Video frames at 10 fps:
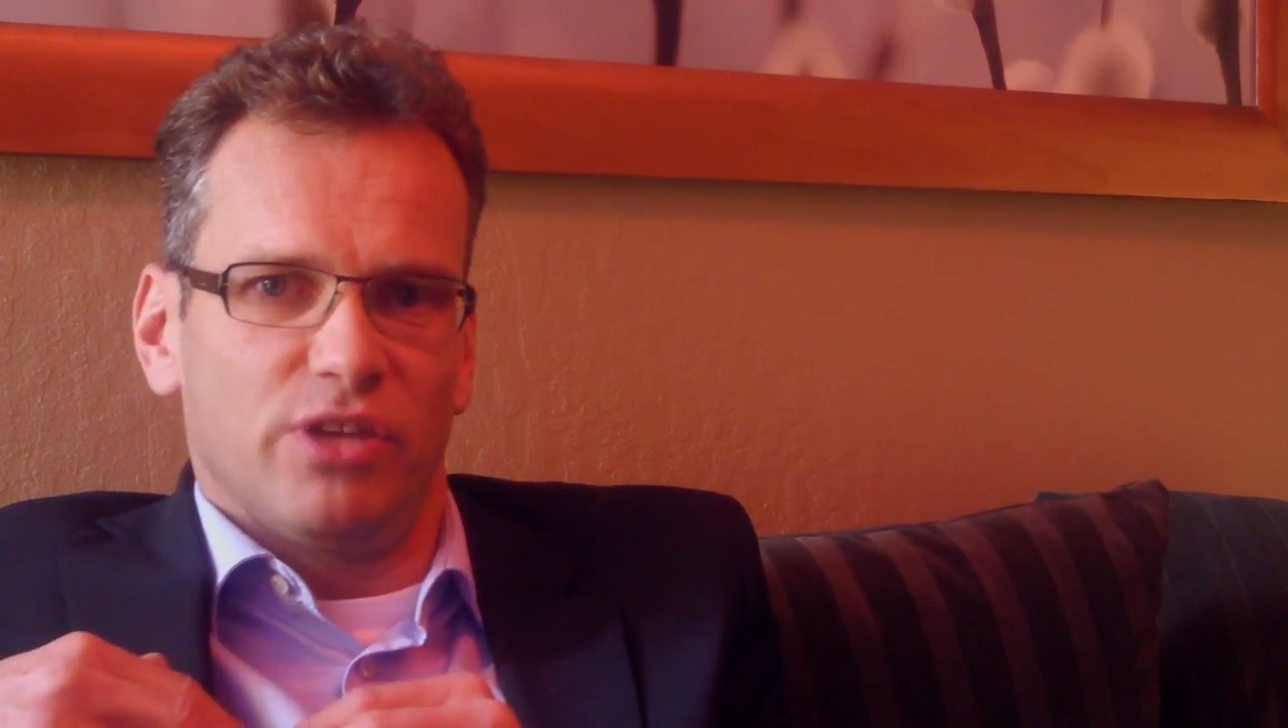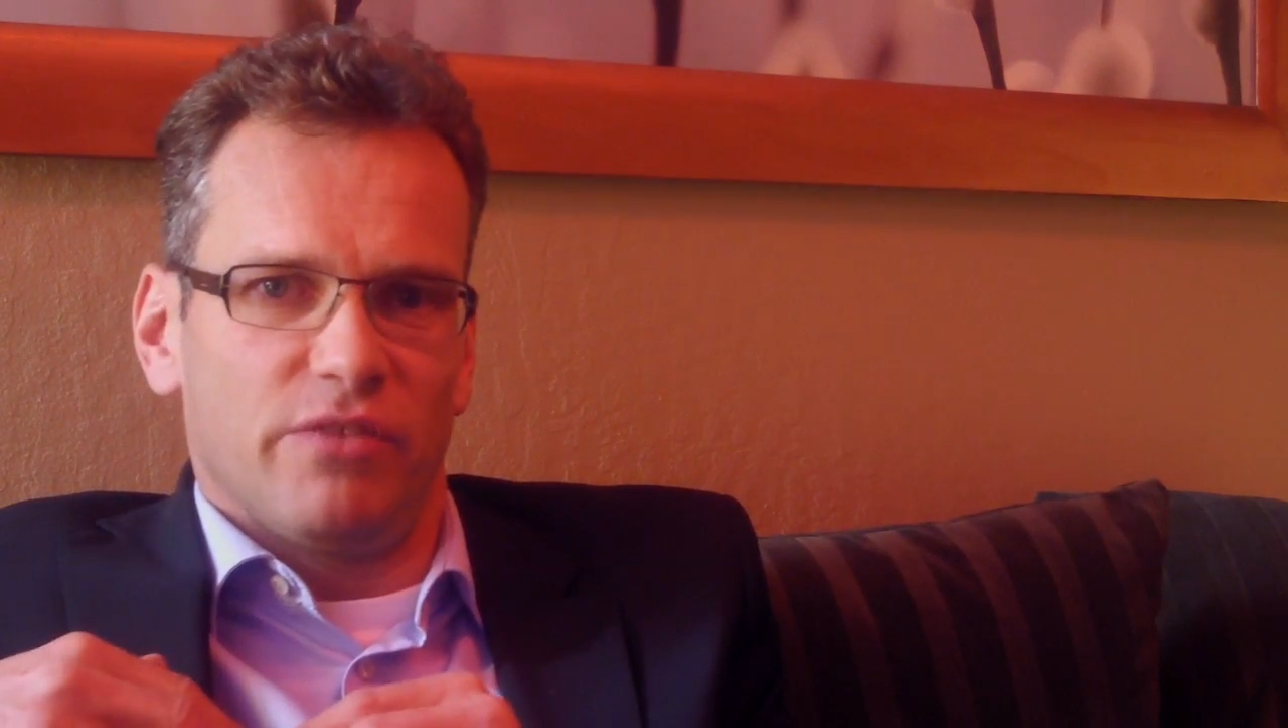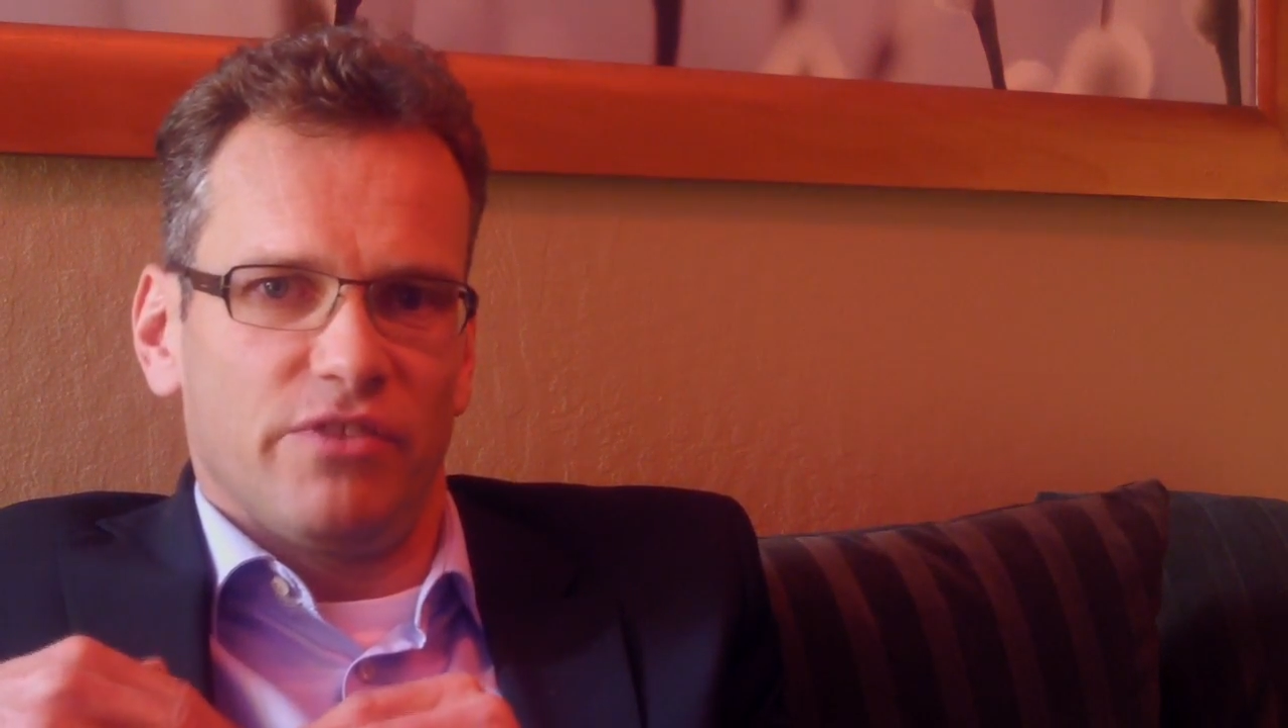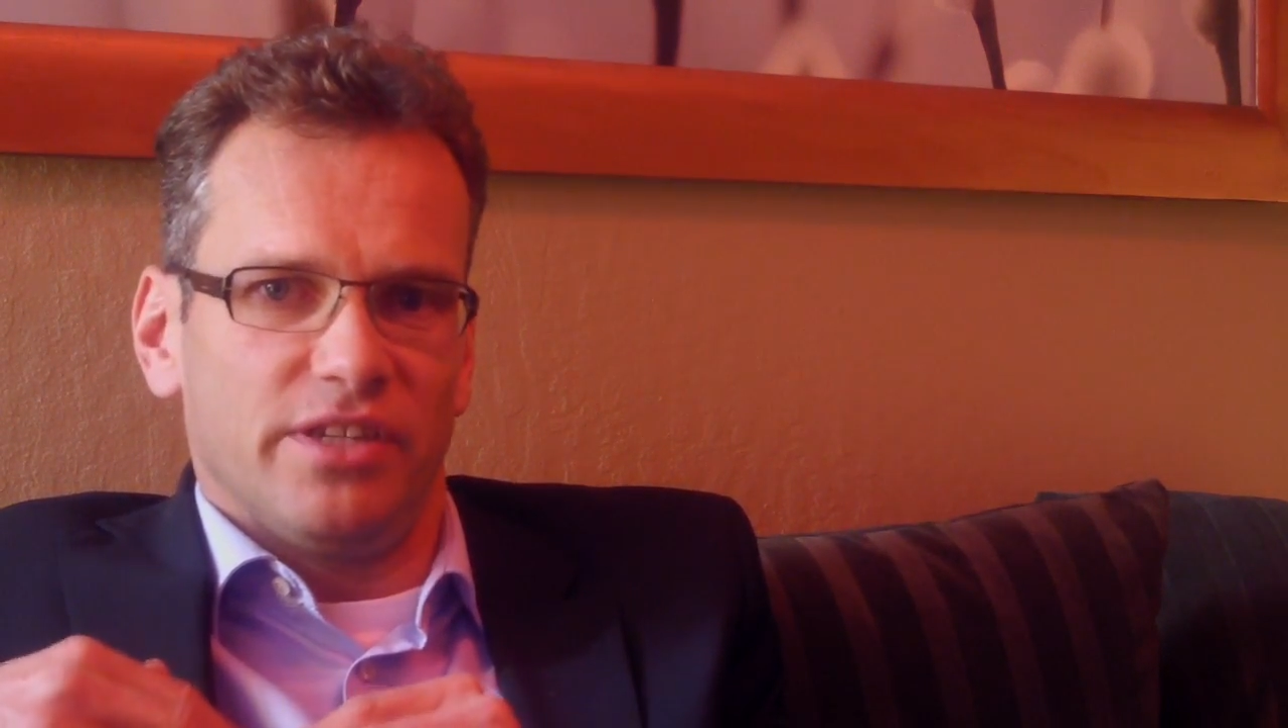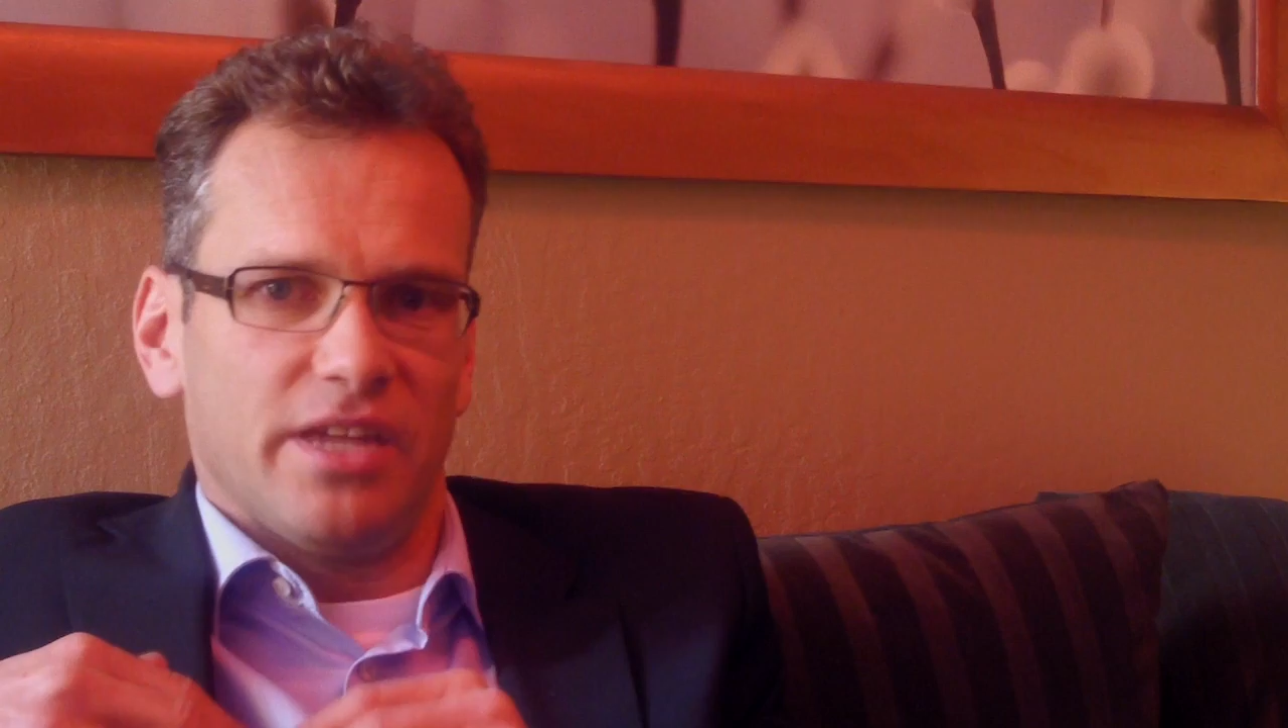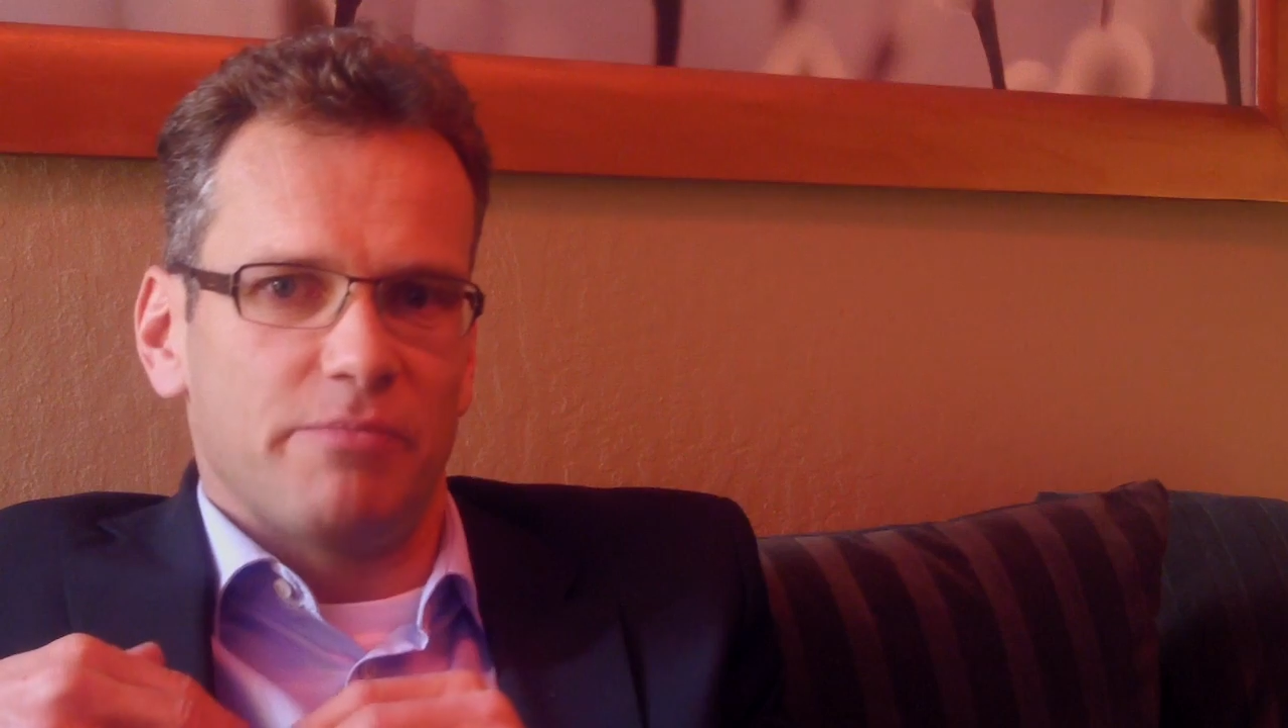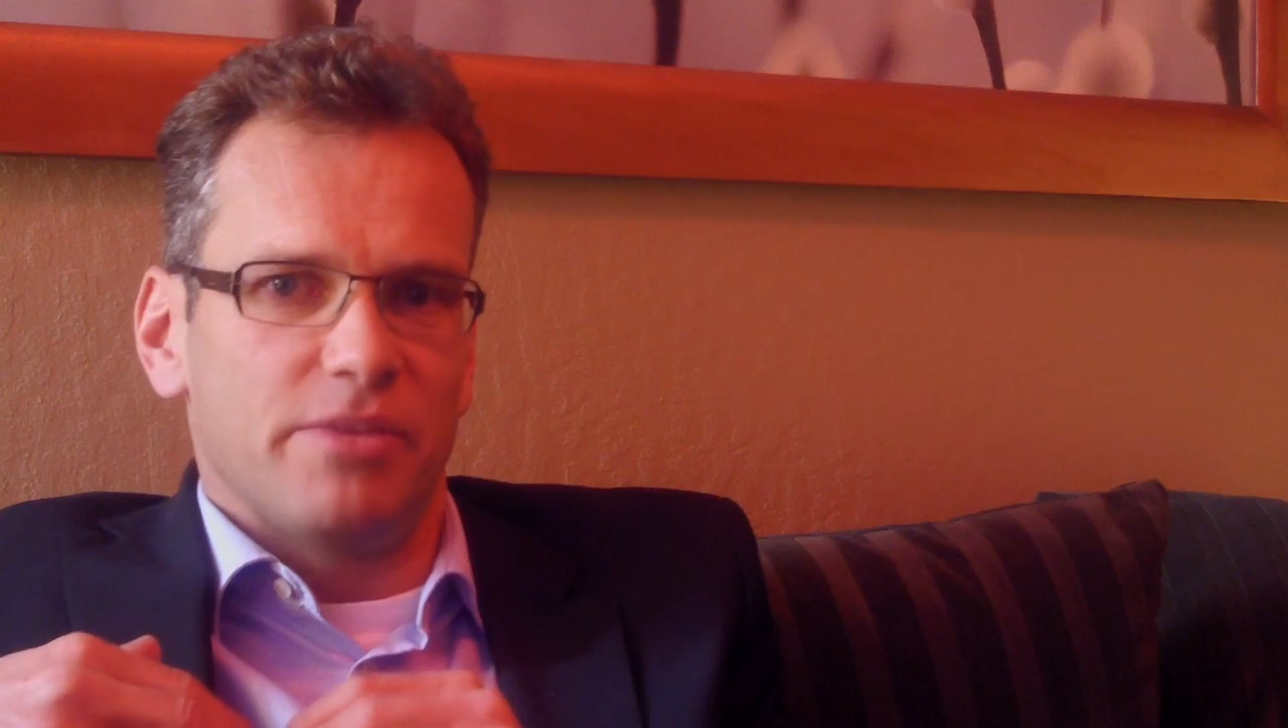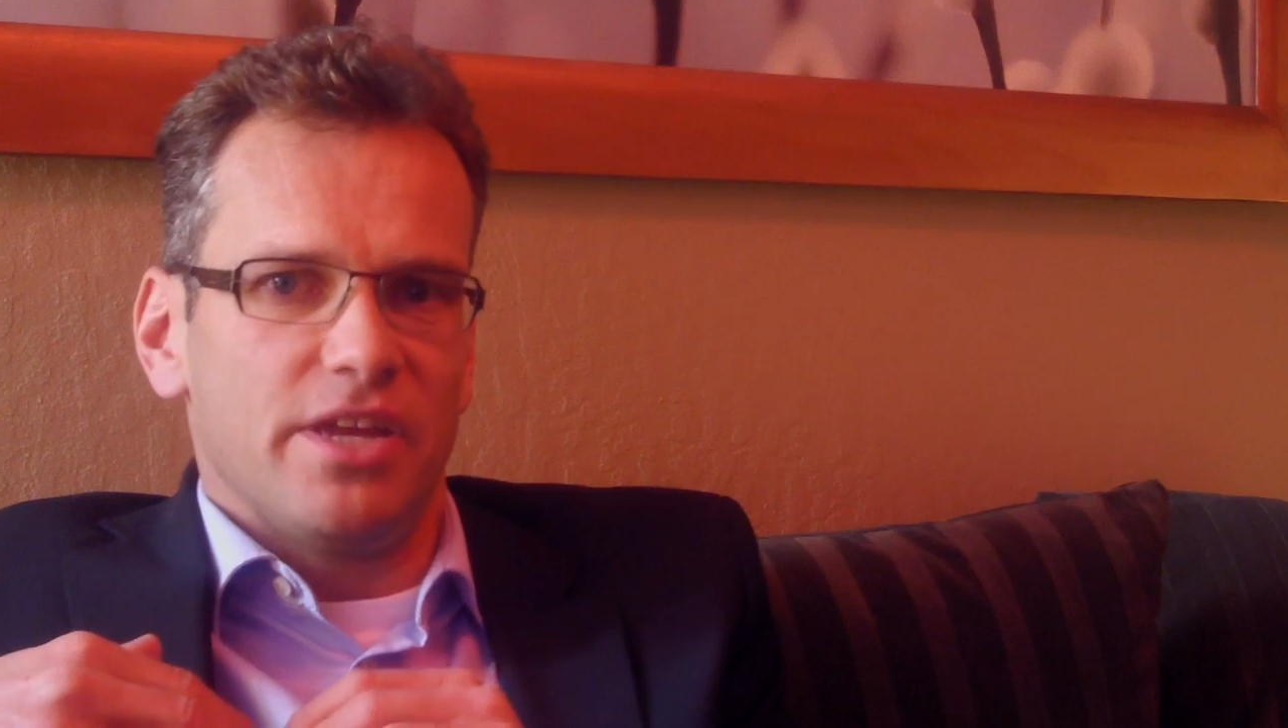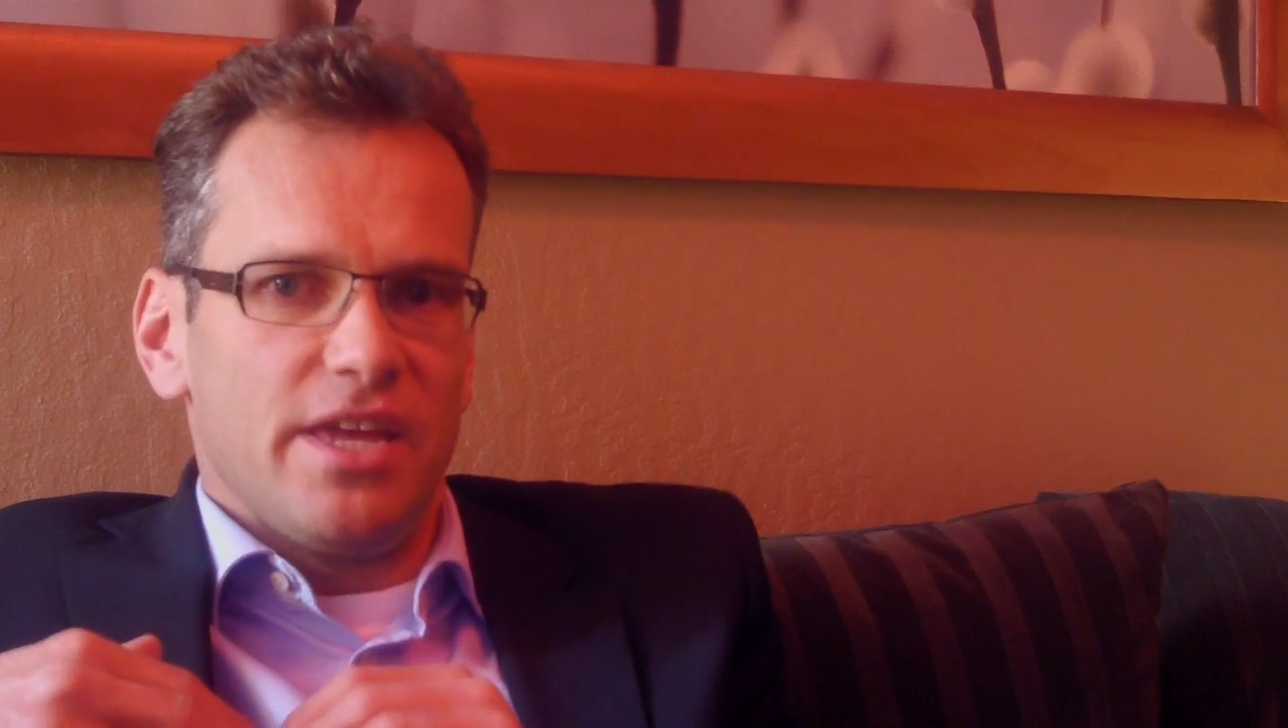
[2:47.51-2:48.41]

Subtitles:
to have an